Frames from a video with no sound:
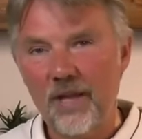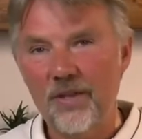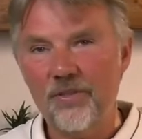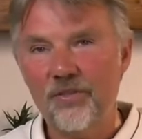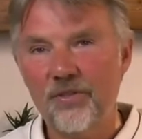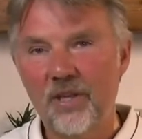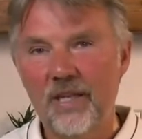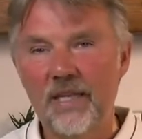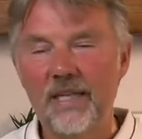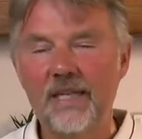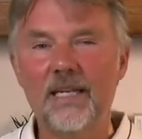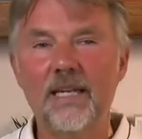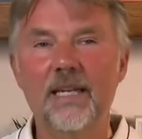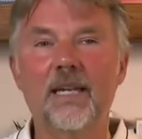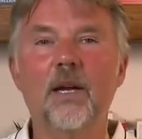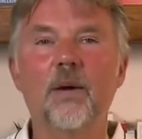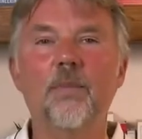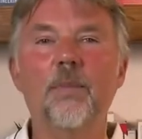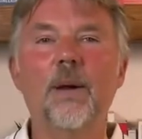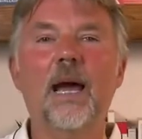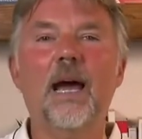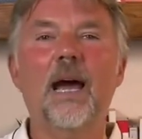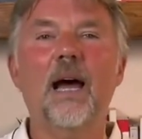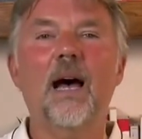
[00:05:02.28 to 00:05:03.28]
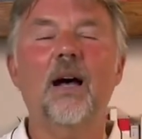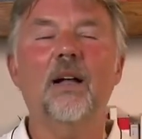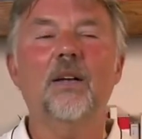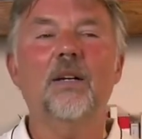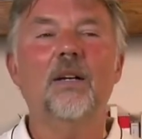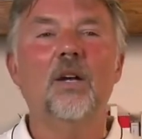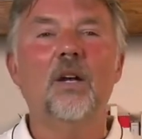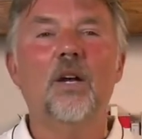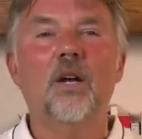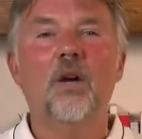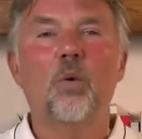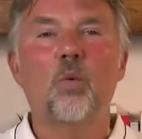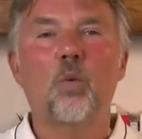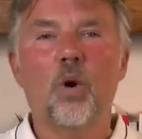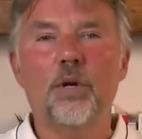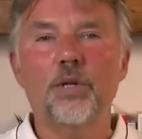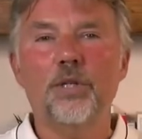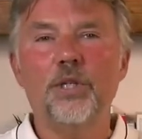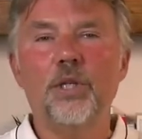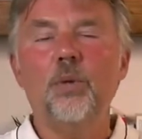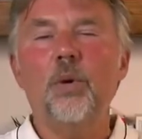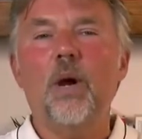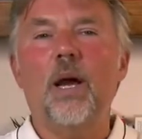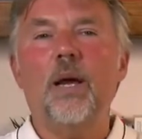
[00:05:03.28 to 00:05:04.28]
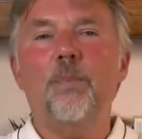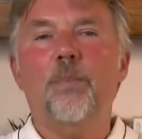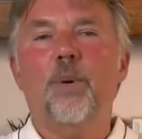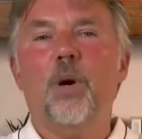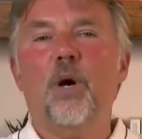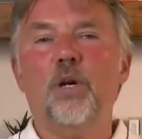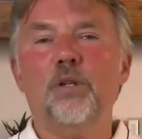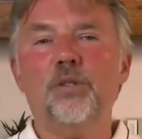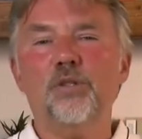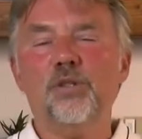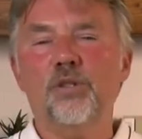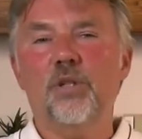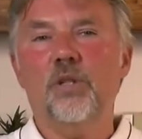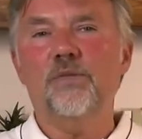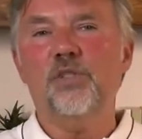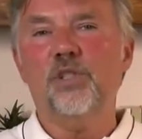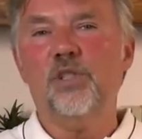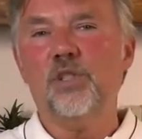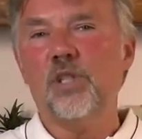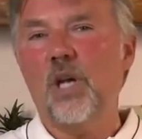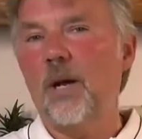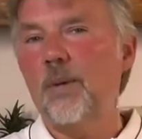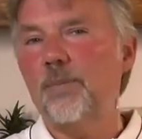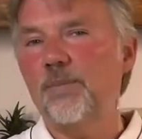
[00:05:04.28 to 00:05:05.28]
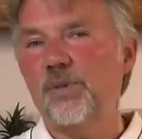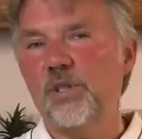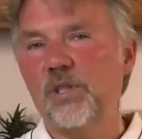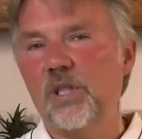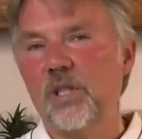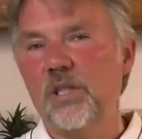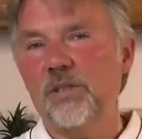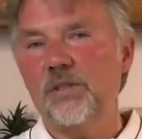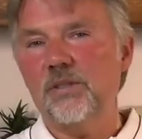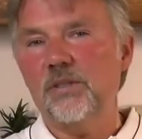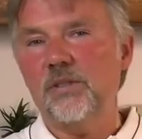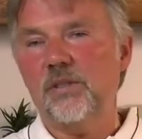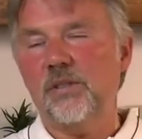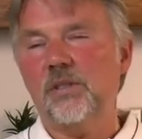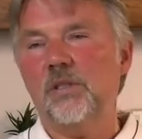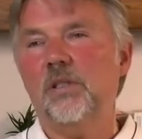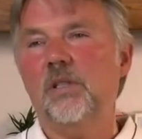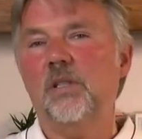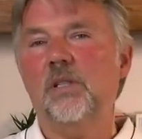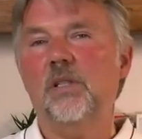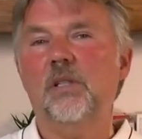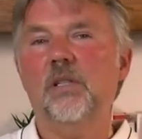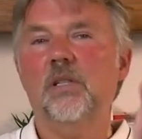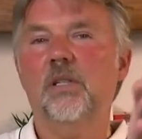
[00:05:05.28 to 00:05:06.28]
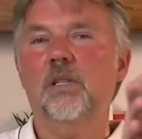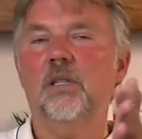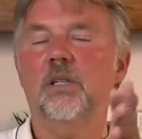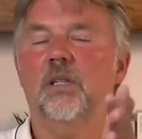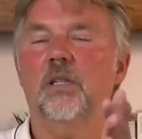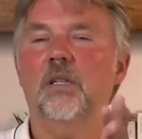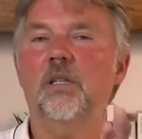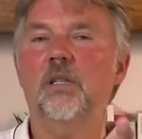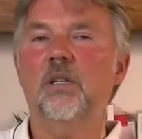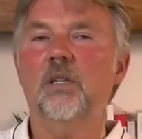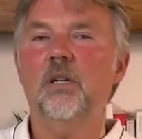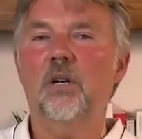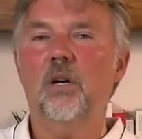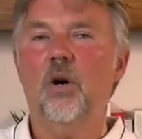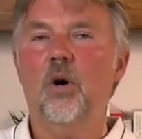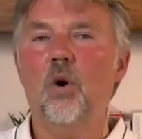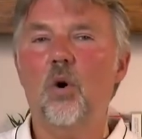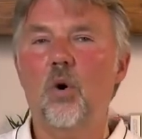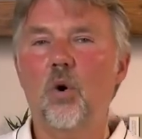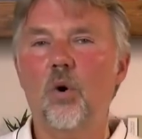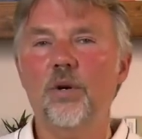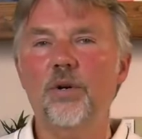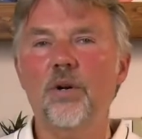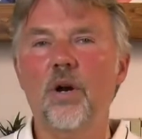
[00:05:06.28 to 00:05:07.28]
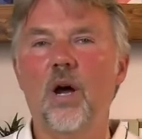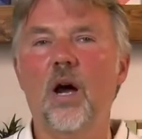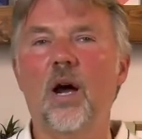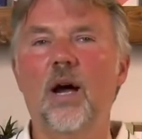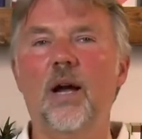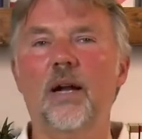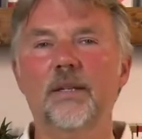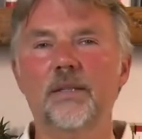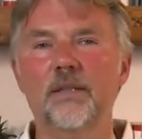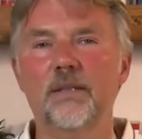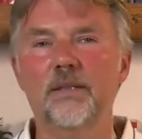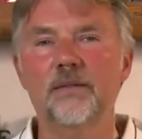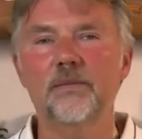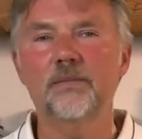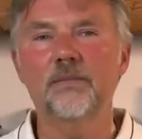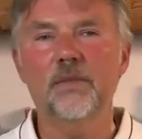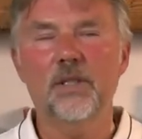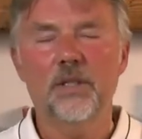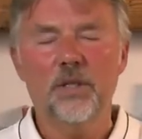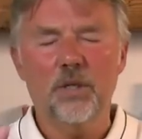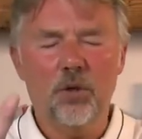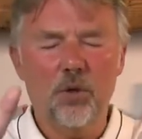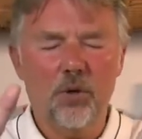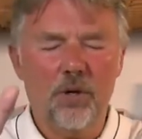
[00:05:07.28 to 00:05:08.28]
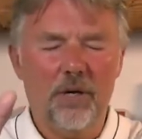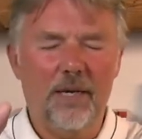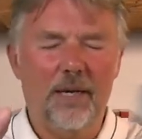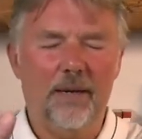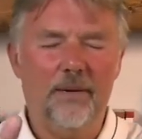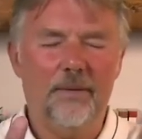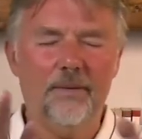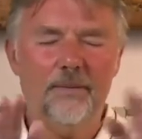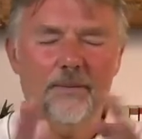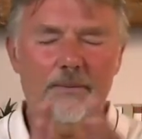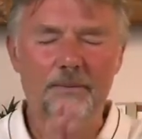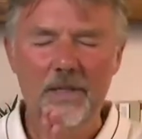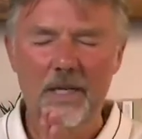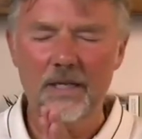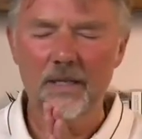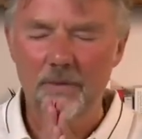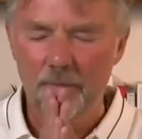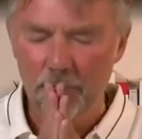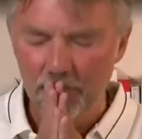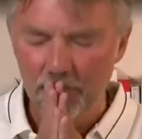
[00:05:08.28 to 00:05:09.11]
thinking about Were you a person of substance or not? Go ahead. Take.